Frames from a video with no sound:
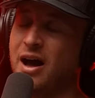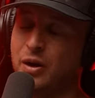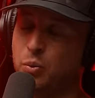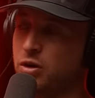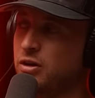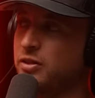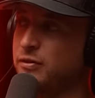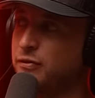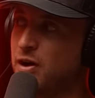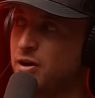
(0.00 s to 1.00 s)
I worked on the
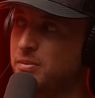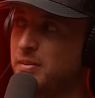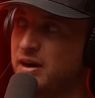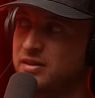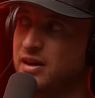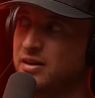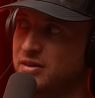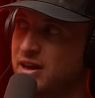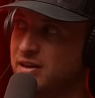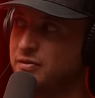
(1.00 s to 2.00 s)
farm my entire
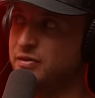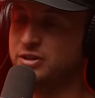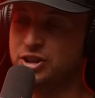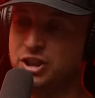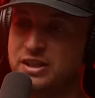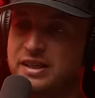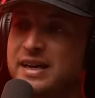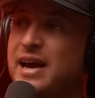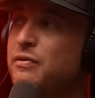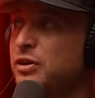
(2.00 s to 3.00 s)
life and she
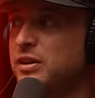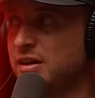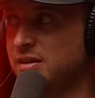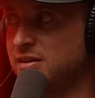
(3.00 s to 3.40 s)
never did.